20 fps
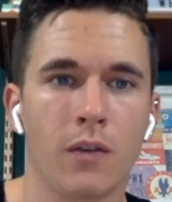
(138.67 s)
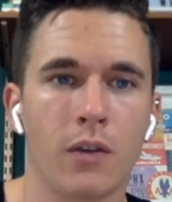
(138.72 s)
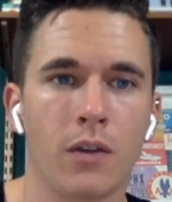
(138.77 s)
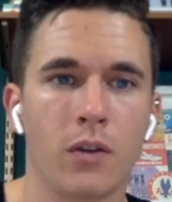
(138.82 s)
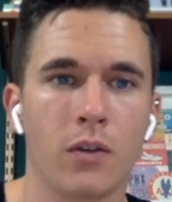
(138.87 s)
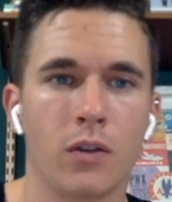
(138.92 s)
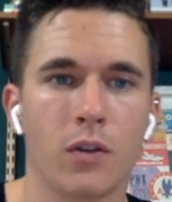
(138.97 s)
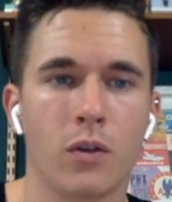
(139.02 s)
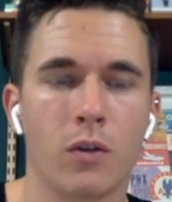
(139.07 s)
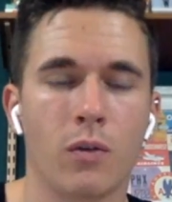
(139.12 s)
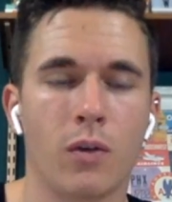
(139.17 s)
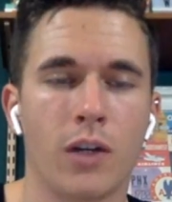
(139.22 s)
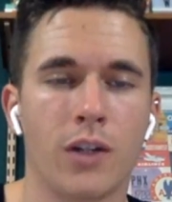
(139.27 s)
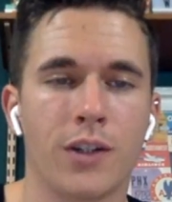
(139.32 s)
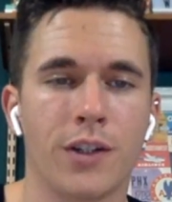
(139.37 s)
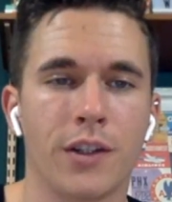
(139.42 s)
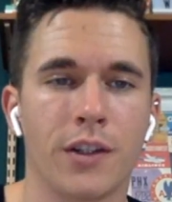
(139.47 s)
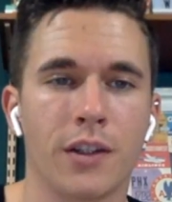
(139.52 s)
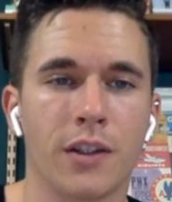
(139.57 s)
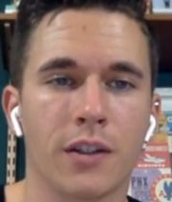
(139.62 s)
For those of you who are
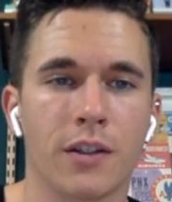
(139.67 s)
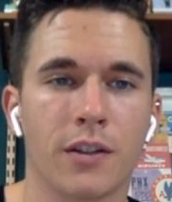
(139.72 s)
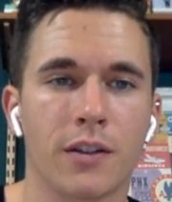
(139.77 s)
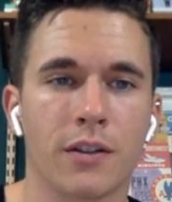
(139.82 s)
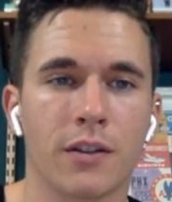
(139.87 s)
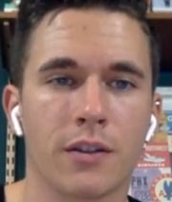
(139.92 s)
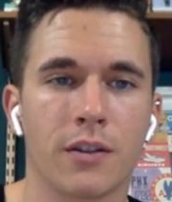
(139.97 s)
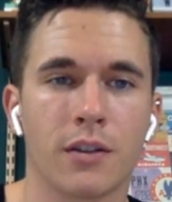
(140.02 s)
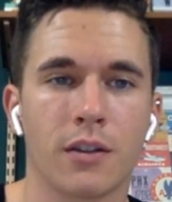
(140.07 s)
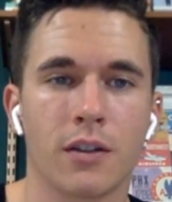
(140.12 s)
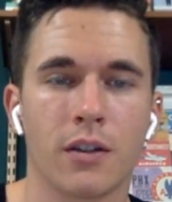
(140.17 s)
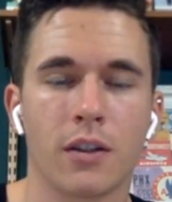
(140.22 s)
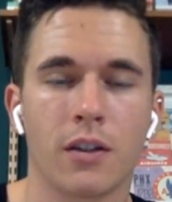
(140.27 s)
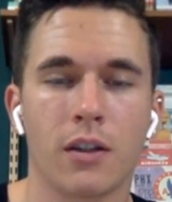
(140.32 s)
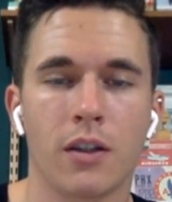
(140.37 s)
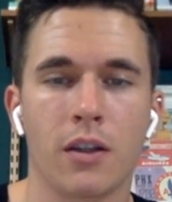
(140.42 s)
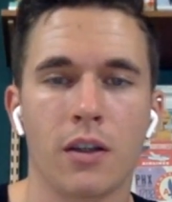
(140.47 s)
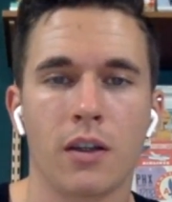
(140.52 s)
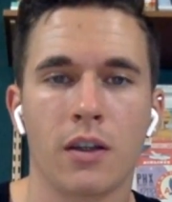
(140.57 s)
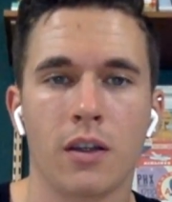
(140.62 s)
watching this
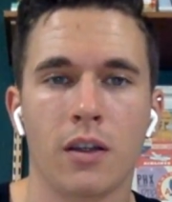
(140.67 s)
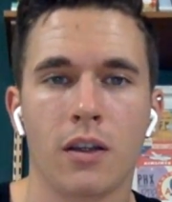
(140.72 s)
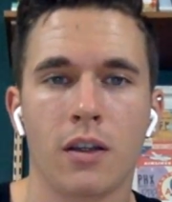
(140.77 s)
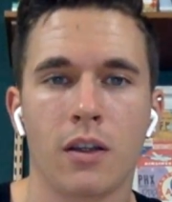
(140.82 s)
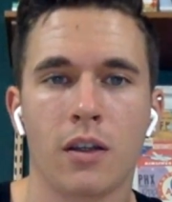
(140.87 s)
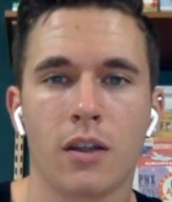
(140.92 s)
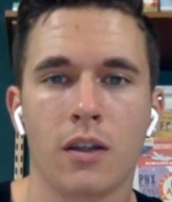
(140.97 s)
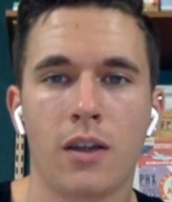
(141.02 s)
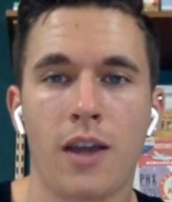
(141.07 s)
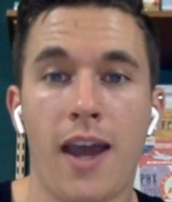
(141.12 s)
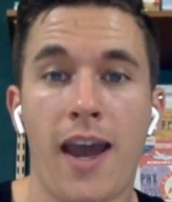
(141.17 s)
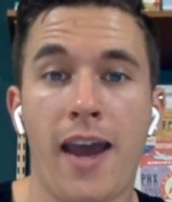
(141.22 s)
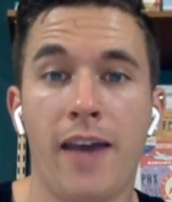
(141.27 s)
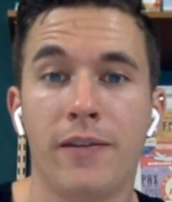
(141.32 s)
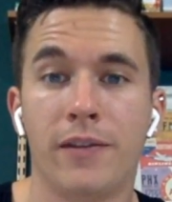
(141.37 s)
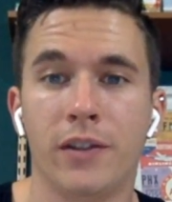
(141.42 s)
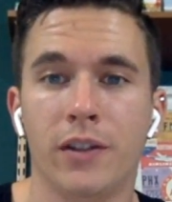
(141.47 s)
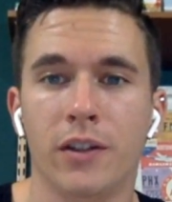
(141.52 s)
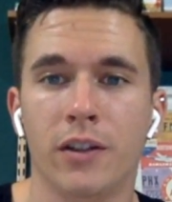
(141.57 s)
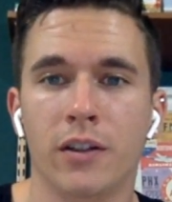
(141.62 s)

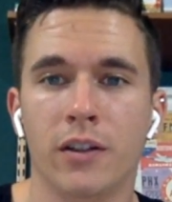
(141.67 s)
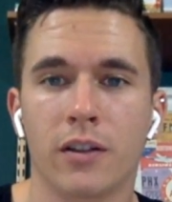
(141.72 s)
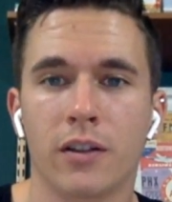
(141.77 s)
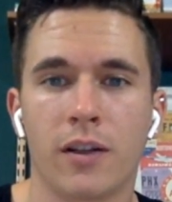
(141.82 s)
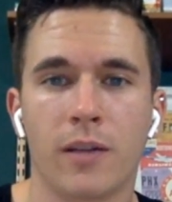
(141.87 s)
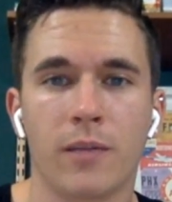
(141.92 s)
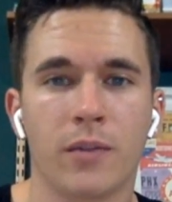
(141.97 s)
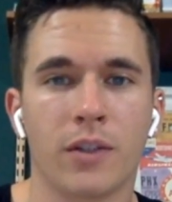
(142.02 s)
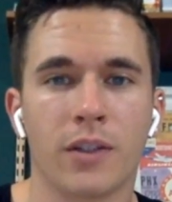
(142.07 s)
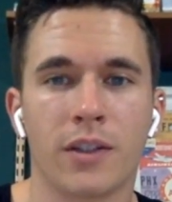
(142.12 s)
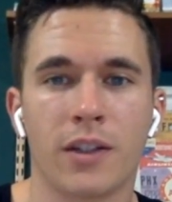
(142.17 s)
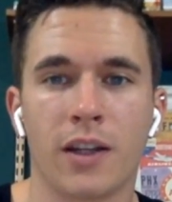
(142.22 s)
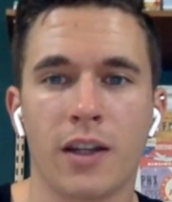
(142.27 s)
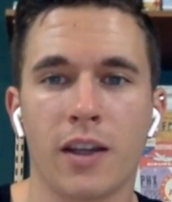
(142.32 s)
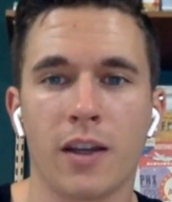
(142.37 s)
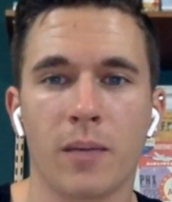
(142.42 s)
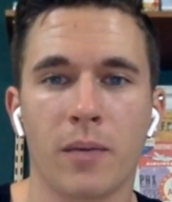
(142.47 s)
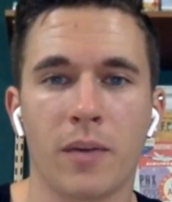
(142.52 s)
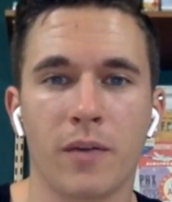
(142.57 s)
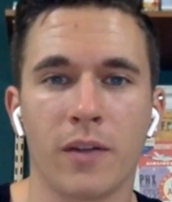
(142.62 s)
after, I'm just
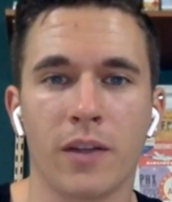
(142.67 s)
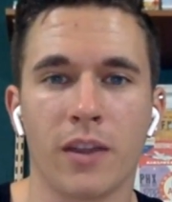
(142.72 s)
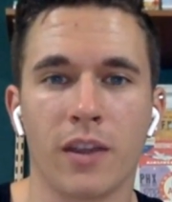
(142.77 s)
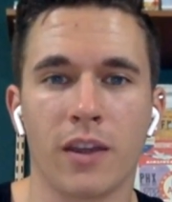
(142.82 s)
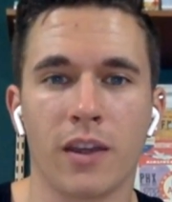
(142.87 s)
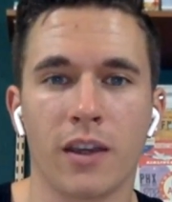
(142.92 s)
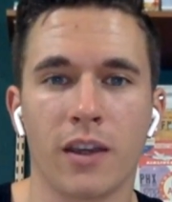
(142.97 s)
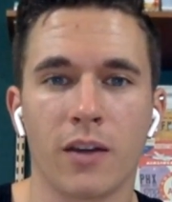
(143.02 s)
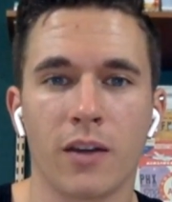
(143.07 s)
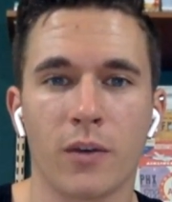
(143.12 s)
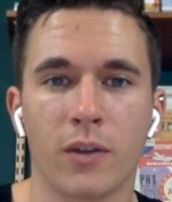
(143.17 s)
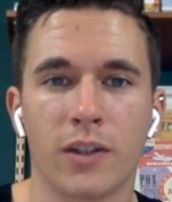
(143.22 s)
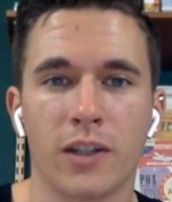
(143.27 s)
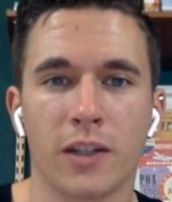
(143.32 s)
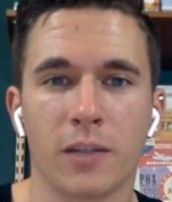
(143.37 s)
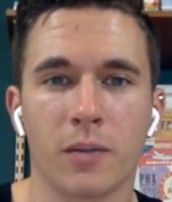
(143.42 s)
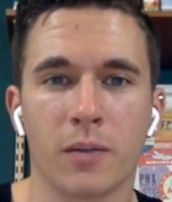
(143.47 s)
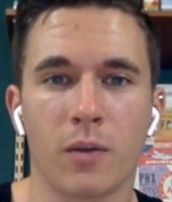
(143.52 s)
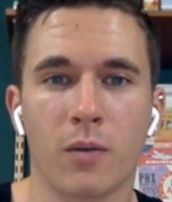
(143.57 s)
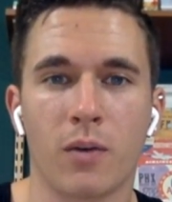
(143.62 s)
setting up everything. It always
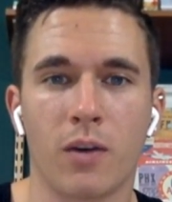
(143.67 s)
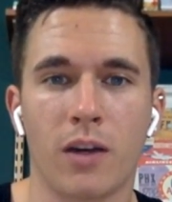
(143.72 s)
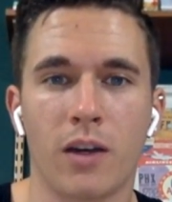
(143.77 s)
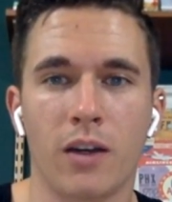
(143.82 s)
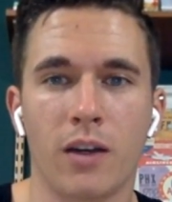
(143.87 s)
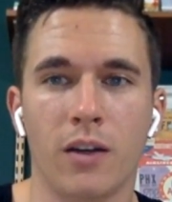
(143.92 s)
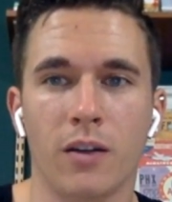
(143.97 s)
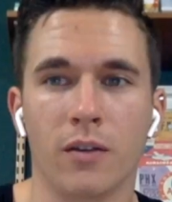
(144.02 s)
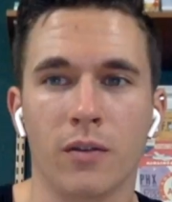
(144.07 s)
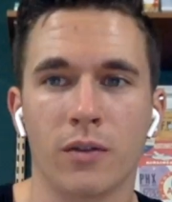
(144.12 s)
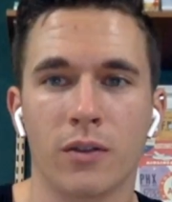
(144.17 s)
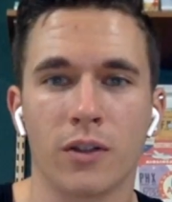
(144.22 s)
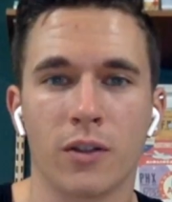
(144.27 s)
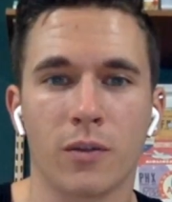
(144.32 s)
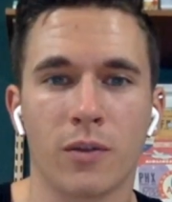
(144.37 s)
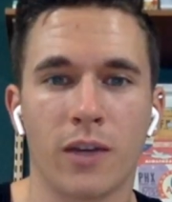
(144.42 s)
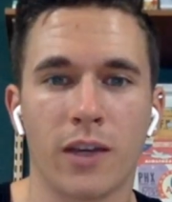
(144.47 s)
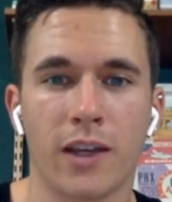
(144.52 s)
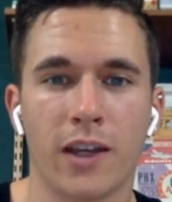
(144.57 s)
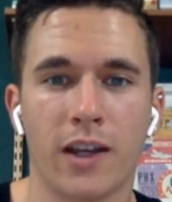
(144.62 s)
takes me a while, which is
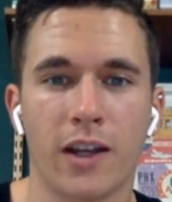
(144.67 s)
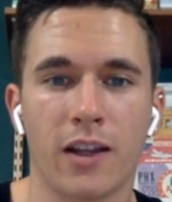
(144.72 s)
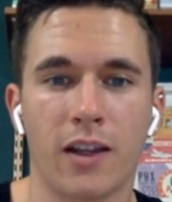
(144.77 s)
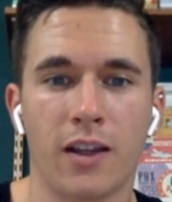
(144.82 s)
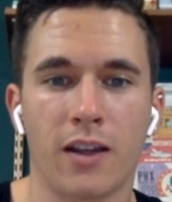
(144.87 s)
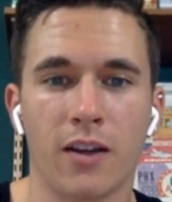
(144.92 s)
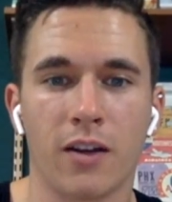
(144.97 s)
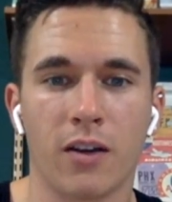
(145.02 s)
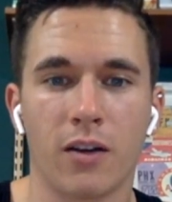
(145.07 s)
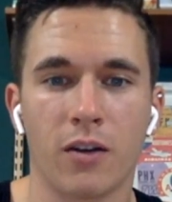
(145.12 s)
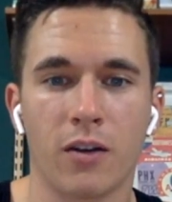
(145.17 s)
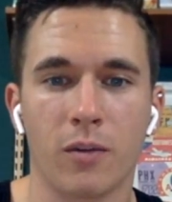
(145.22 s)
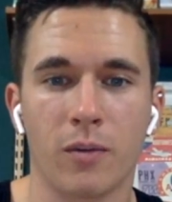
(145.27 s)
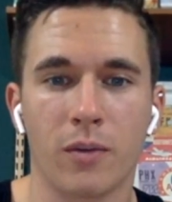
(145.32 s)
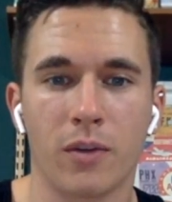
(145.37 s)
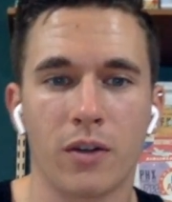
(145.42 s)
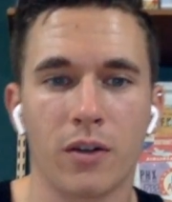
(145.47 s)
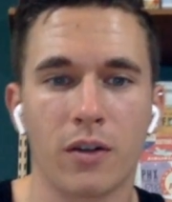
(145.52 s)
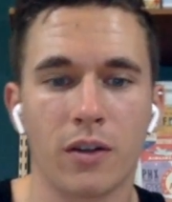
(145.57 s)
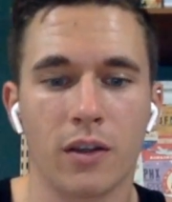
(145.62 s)
why I kind of log on a little
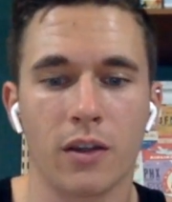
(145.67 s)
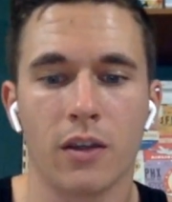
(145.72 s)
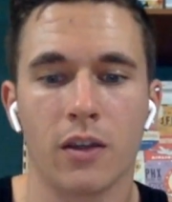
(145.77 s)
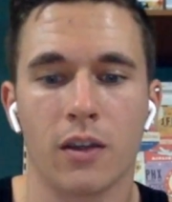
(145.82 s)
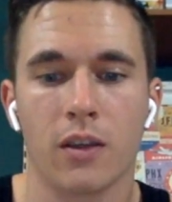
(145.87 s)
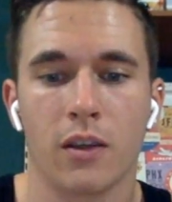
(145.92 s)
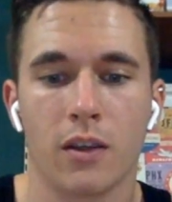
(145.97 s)
bit early.